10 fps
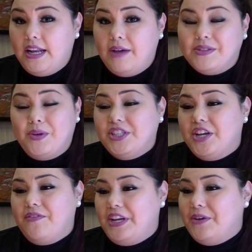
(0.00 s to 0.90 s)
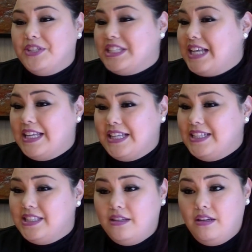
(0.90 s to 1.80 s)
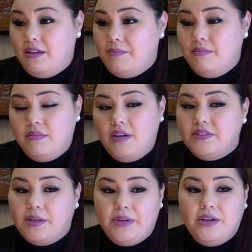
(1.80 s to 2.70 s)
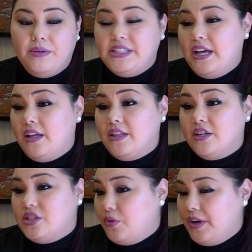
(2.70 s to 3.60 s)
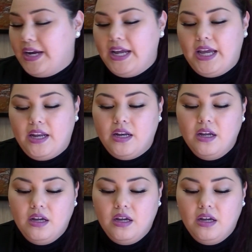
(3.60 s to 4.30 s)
and I was watching a video just like this of somebody who was telling their story, and